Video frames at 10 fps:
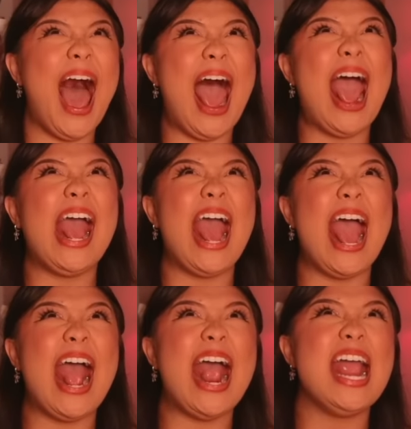I
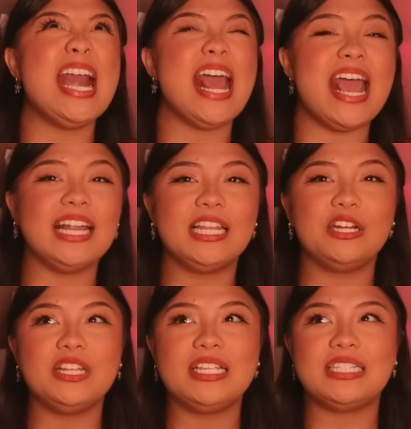hate it. It
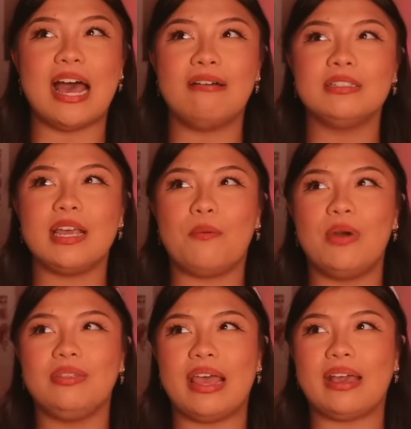literally sounds like
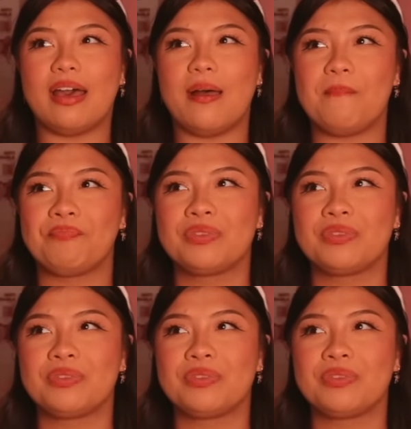when like a